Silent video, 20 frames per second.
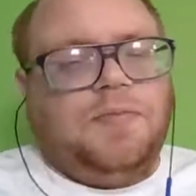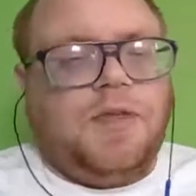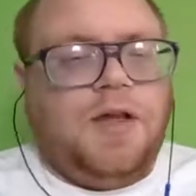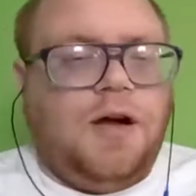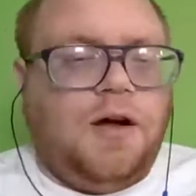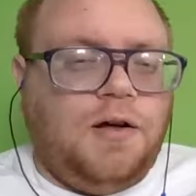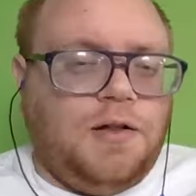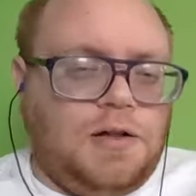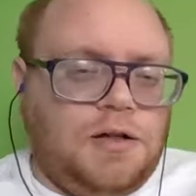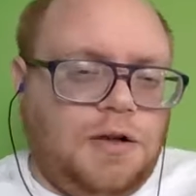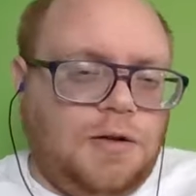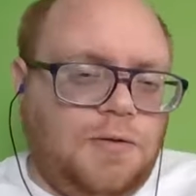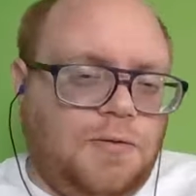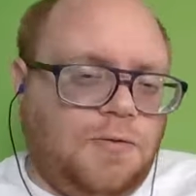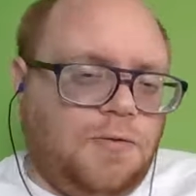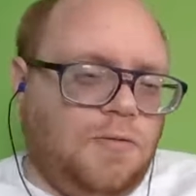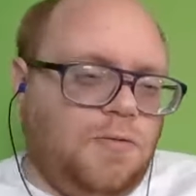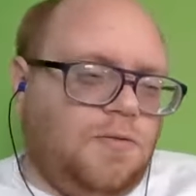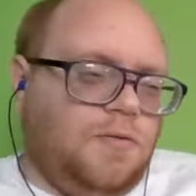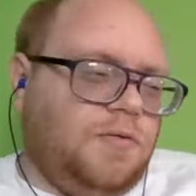
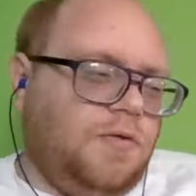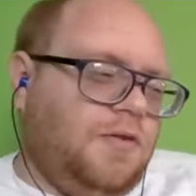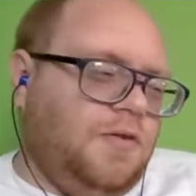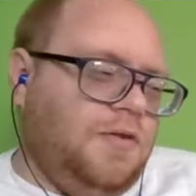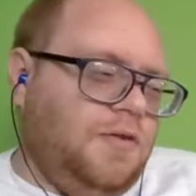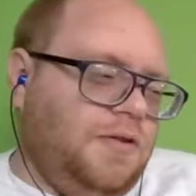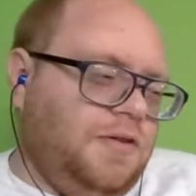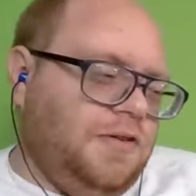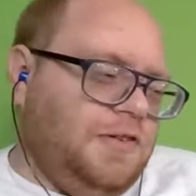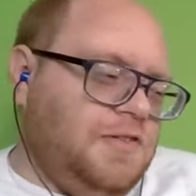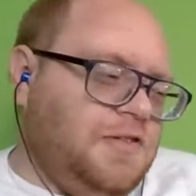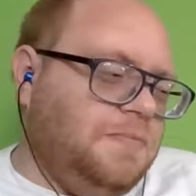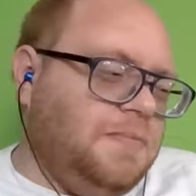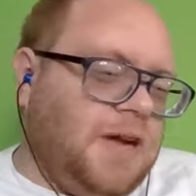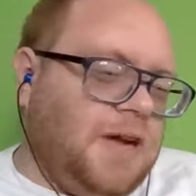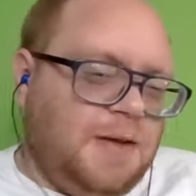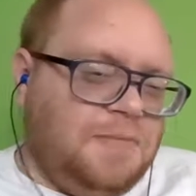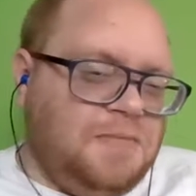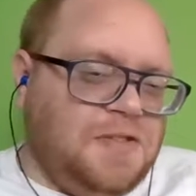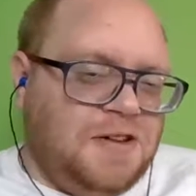Also,
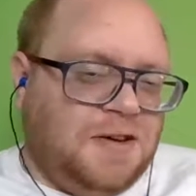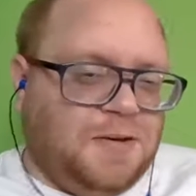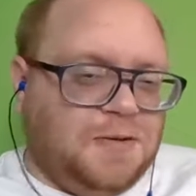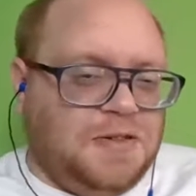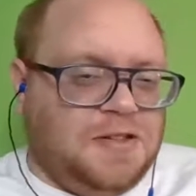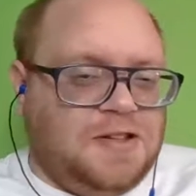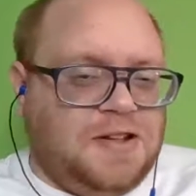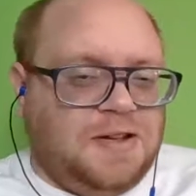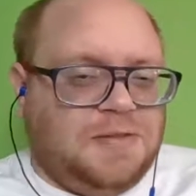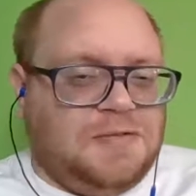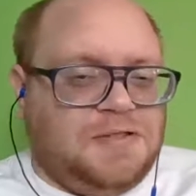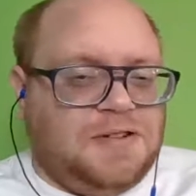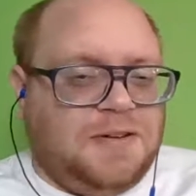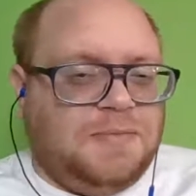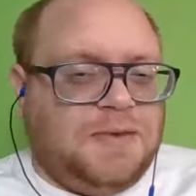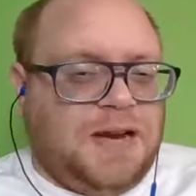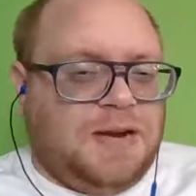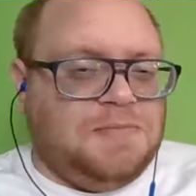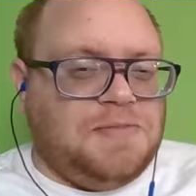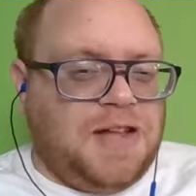sometimes you don't see it.
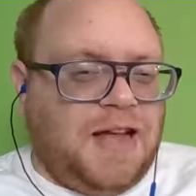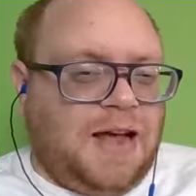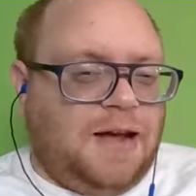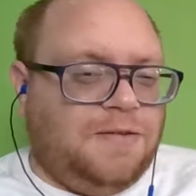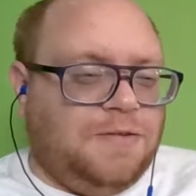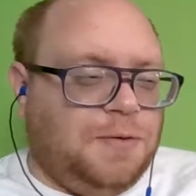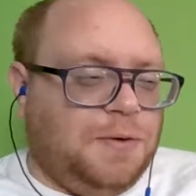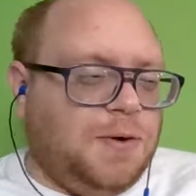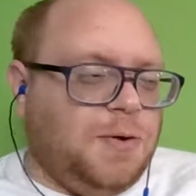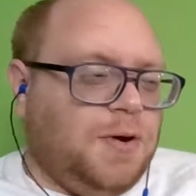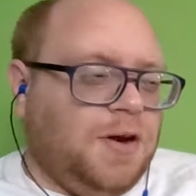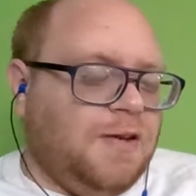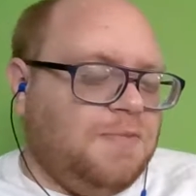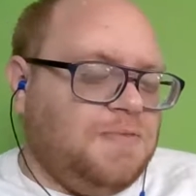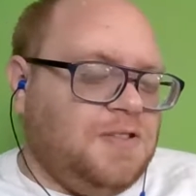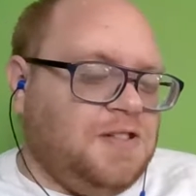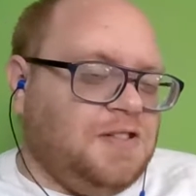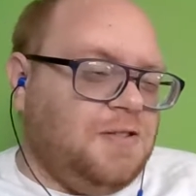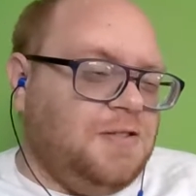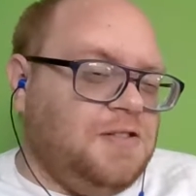Sometimes I have to record
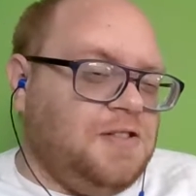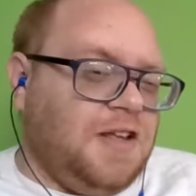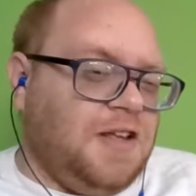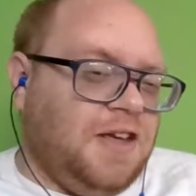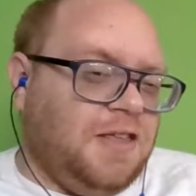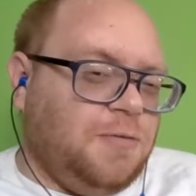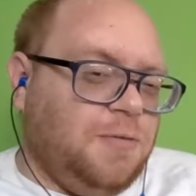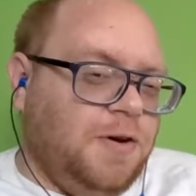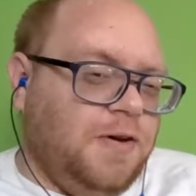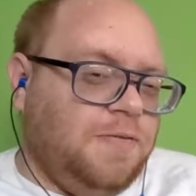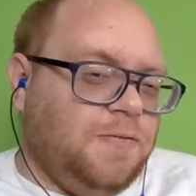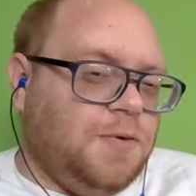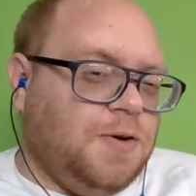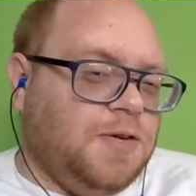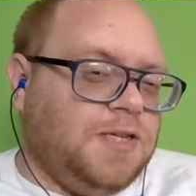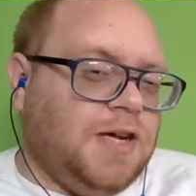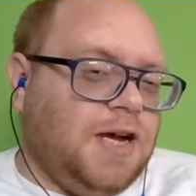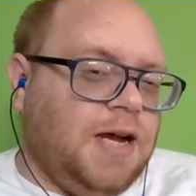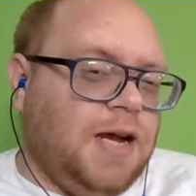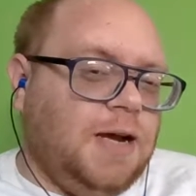episodes like 3 or 4
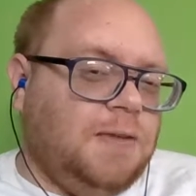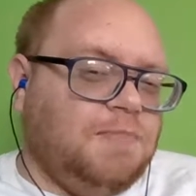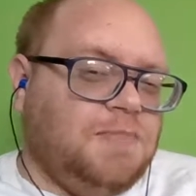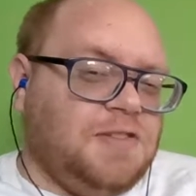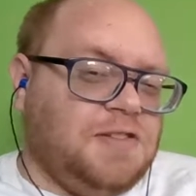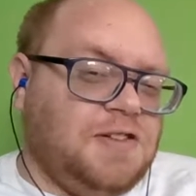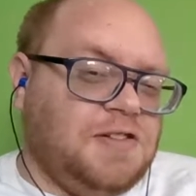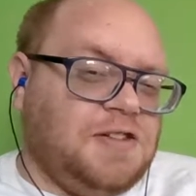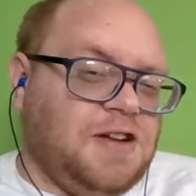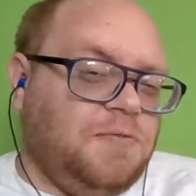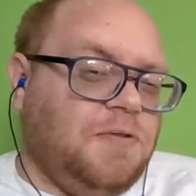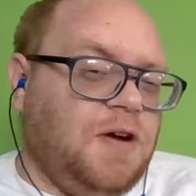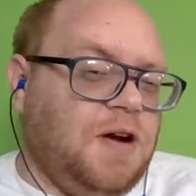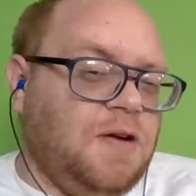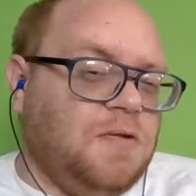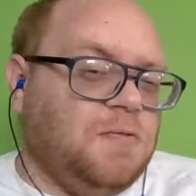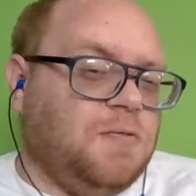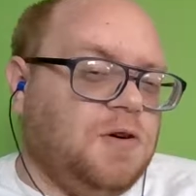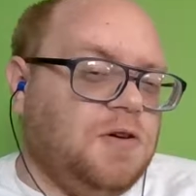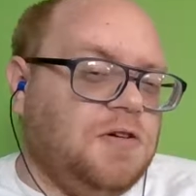times because I
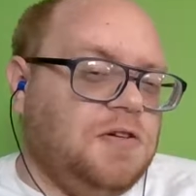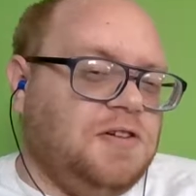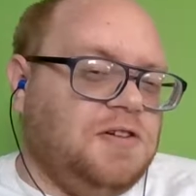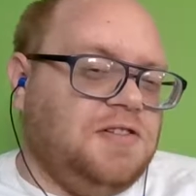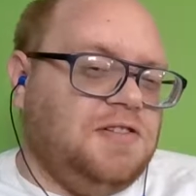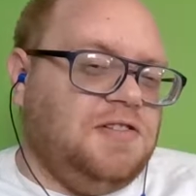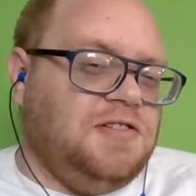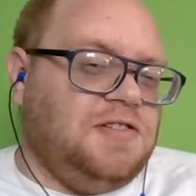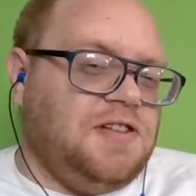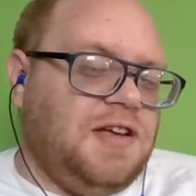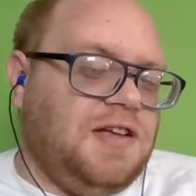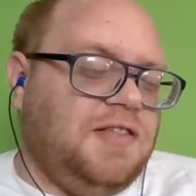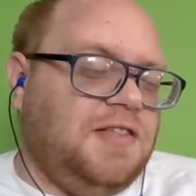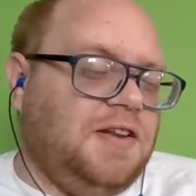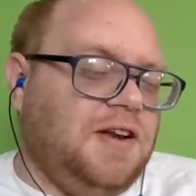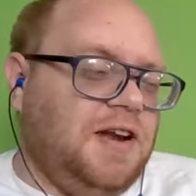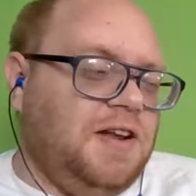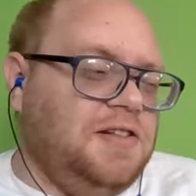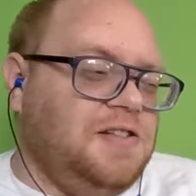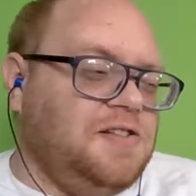write words and
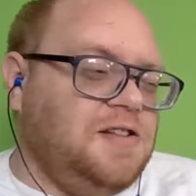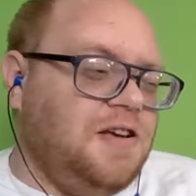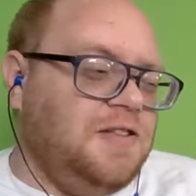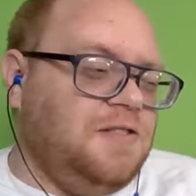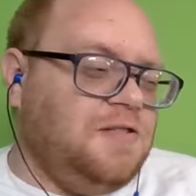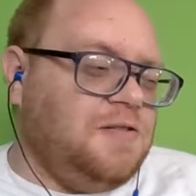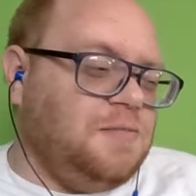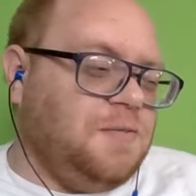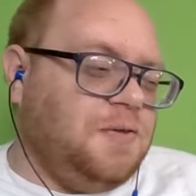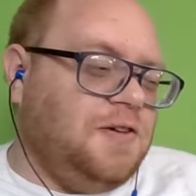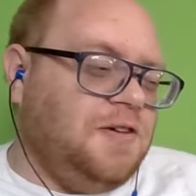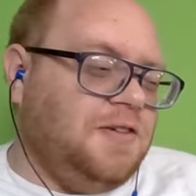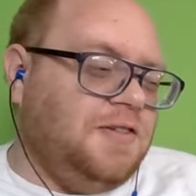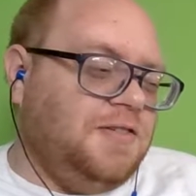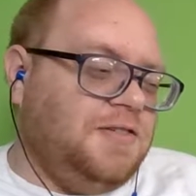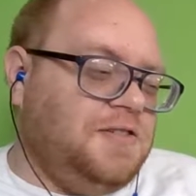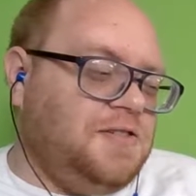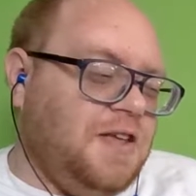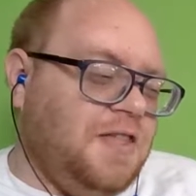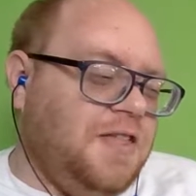then I say those
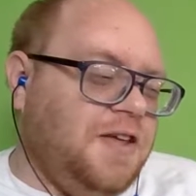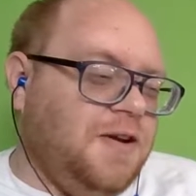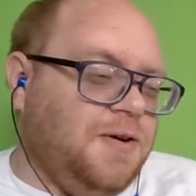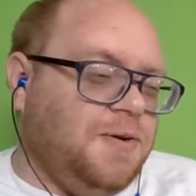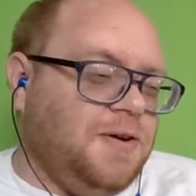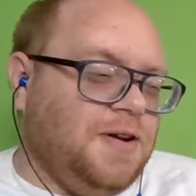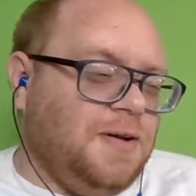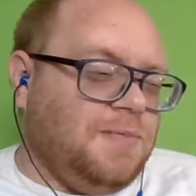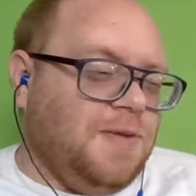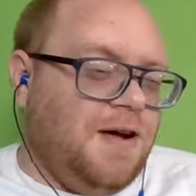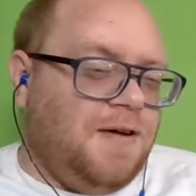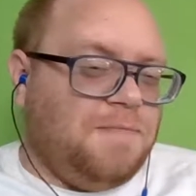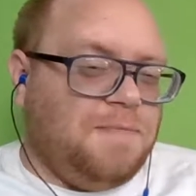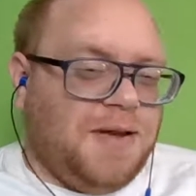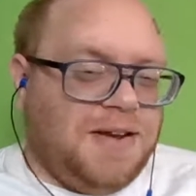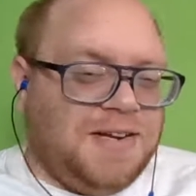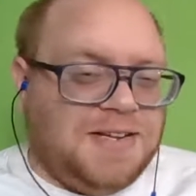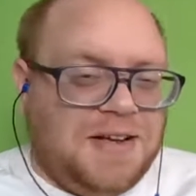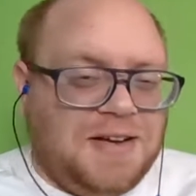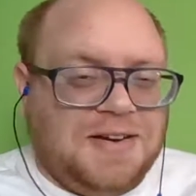words and they don't come off
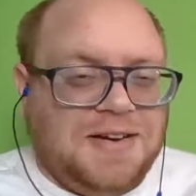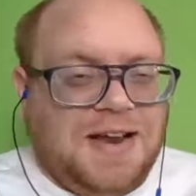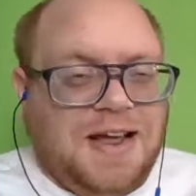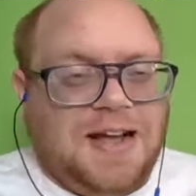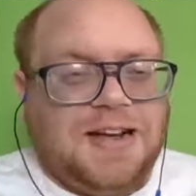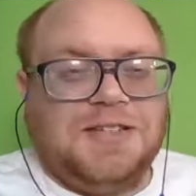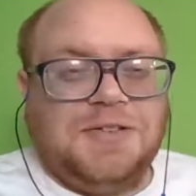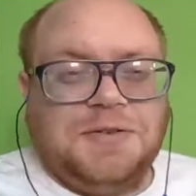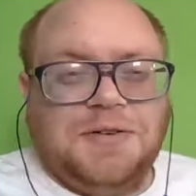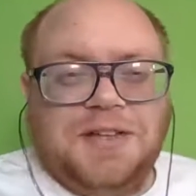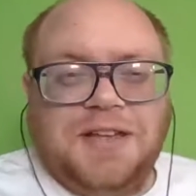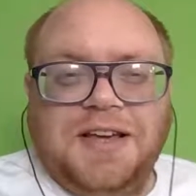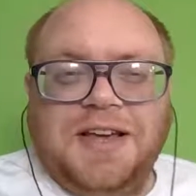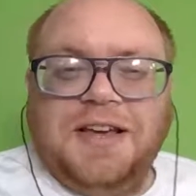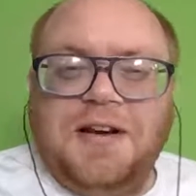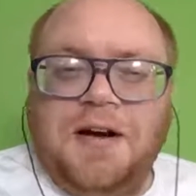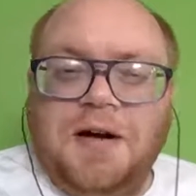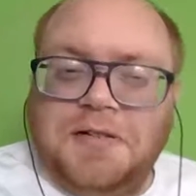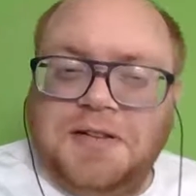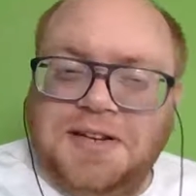my tongue
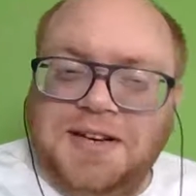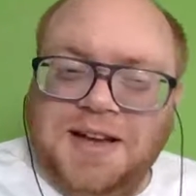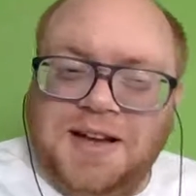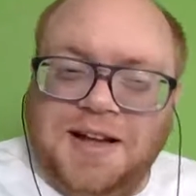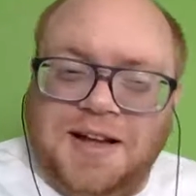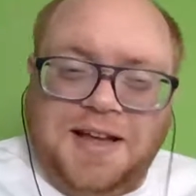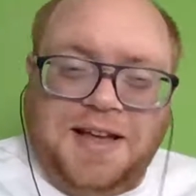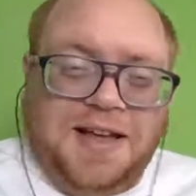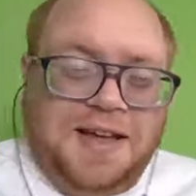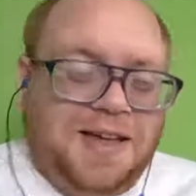naturally all the time.